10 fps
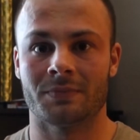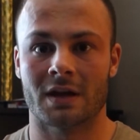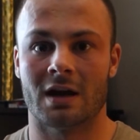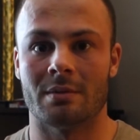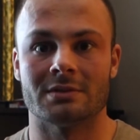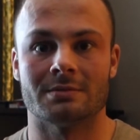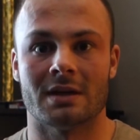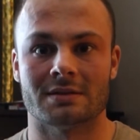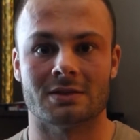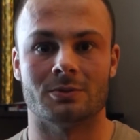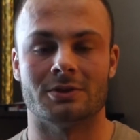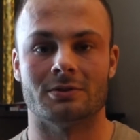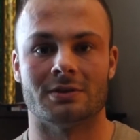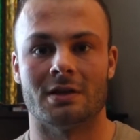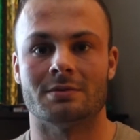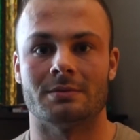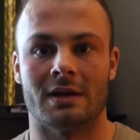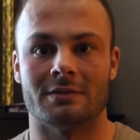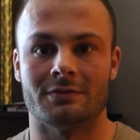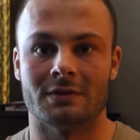Sometimes I switch those up.
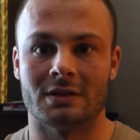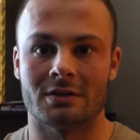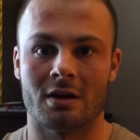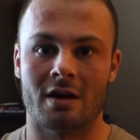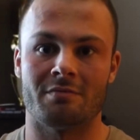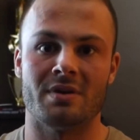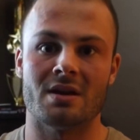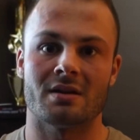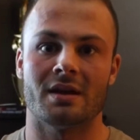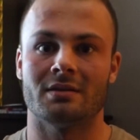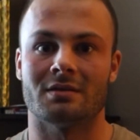Sometimes for dinner I'll have pancakes.